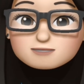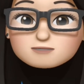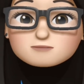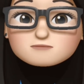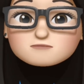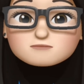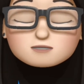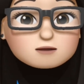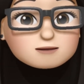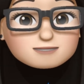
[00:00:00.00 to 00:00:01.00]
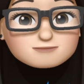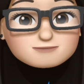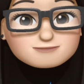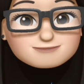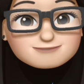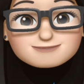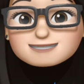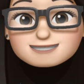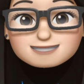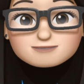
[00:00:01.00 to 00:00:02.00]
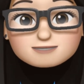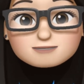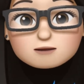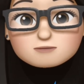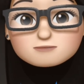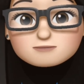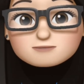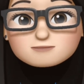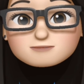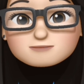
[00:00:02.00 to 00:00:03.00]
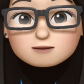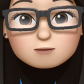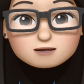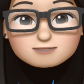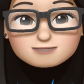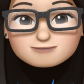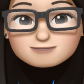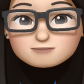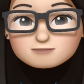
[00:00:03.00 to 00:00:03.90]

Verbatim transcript: and so I thought, you know what? Let's give it a go. Out of all the watches